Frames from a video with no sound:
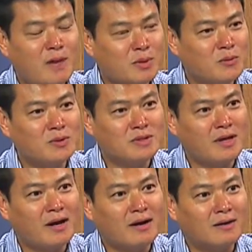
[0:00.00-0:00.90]
happy with
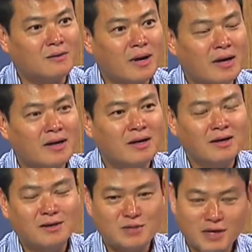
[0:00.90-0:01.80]
they are, right?
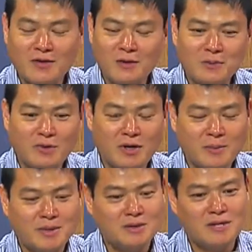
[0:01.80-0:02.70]
You tell them, you come
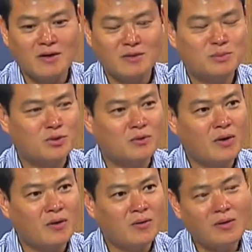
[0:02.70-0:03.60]
in to tell them to
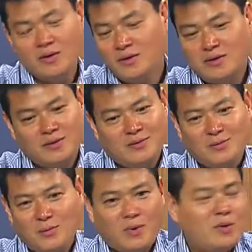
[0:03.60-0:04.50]
grow.
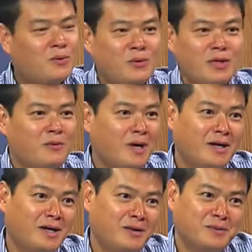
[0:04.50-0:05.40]
Well, I don't really want
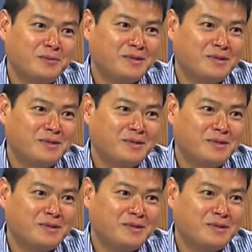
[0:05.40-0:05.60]
to go.